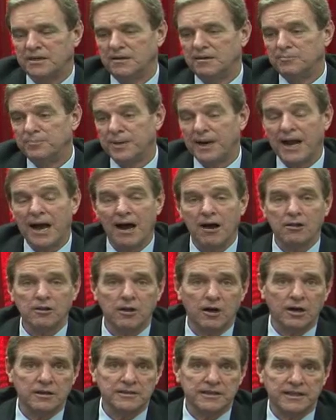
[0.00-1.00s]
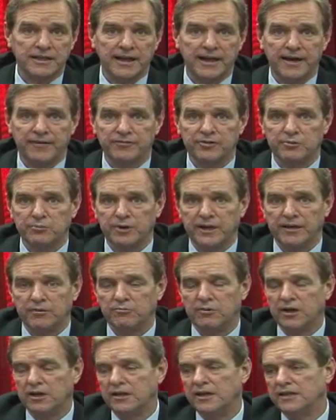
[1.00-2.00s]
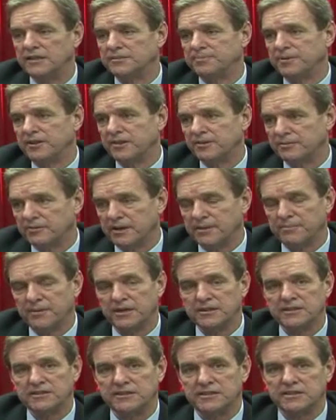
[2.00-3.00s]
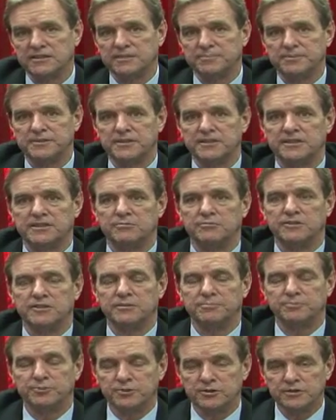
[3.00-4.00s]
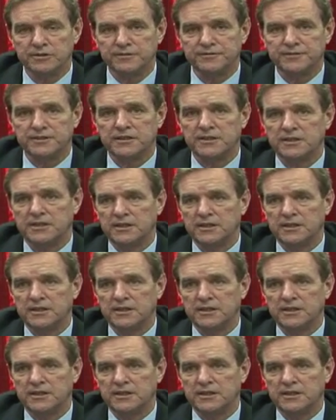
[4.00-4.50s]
But how long do they have to wait? Well, it's been 3 months since the petition was approved.